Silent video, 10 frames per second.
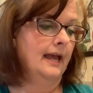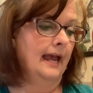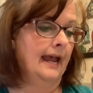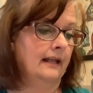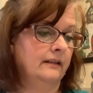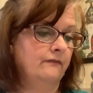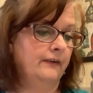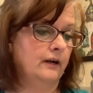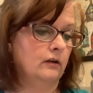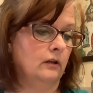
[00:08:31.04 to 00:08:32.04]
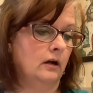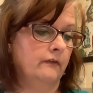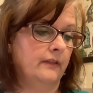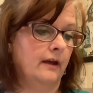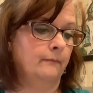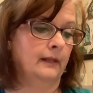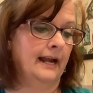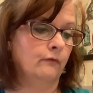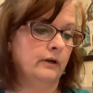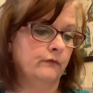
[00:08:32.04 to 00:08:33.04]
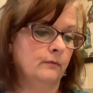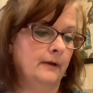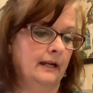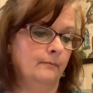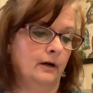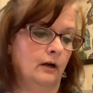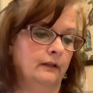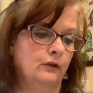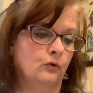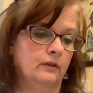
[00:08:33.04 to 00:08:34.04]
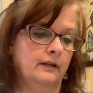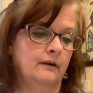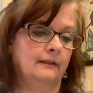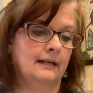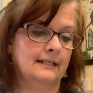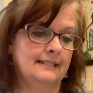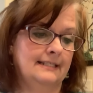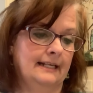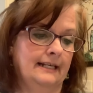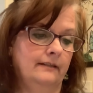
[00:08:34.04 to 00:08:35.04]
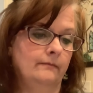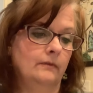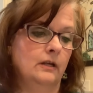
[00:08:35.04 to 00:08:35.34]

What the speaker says: Alan Faircloth of Black River Paintball in North Carolina said,